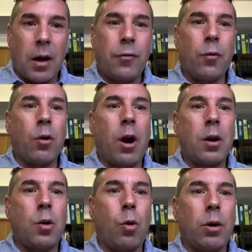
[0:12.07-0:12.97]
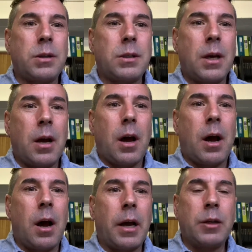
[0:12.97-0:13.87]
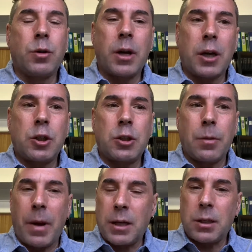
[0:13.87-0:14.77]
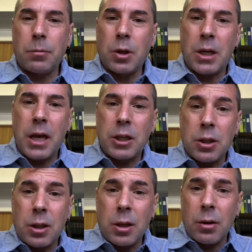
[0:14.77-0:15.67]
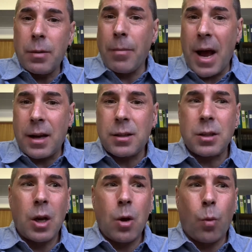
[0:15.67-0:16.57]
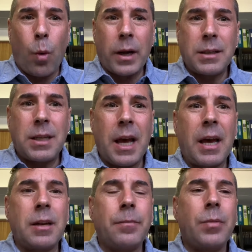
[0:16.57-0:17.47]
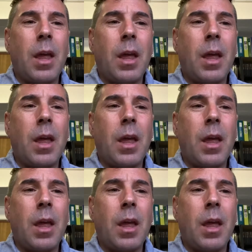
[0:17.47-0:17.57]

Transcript: for our course Introduction to Mass Communication Theory, MAX 110,